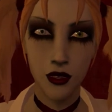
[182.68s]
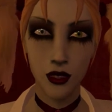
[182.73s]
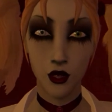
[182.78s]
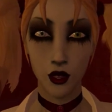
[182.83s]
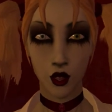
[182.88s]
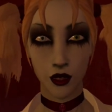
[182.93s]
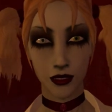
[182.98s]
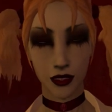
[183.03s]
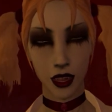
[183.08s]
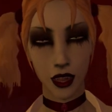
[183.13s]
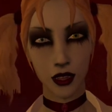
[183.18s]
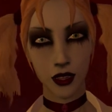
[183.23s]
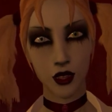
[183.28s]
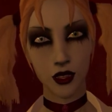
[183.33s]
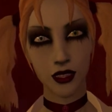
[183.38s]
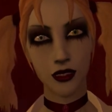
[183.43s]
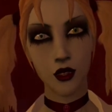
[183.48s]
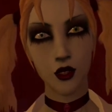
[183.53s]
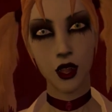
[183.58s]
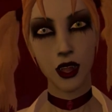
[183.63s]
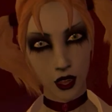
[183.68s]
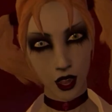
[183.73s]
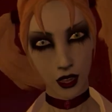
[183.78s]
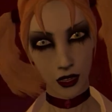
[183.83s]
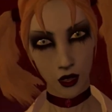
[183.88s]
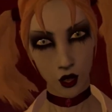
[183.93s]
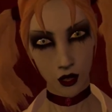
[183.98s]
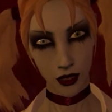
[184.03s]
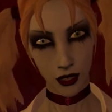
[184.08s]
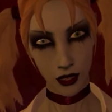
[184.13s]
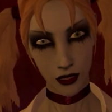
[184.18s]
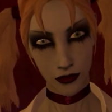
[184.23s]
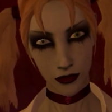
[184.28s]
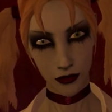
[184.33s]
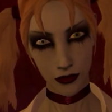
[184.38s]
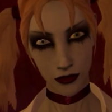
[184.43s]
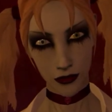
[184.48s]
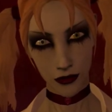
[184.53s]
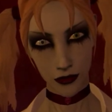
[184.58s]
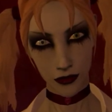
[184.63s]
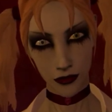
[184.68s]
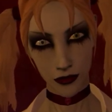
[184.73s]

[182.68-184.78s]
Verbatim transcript: What do, do you, you have in mind? the whole.